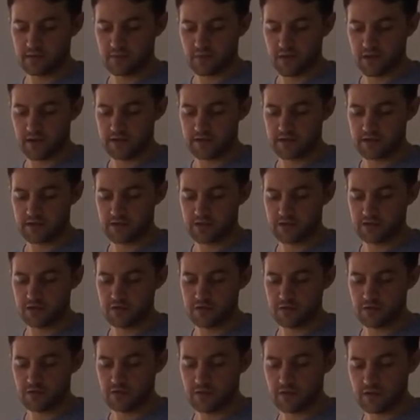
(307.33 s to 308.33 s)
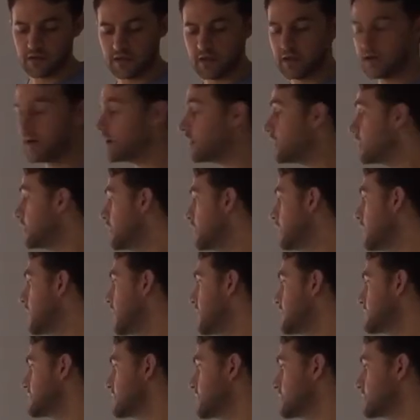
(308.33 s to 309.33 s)
minus 2 here,
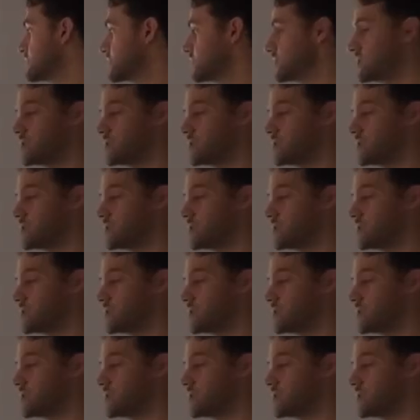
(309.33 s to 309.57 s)
and so it's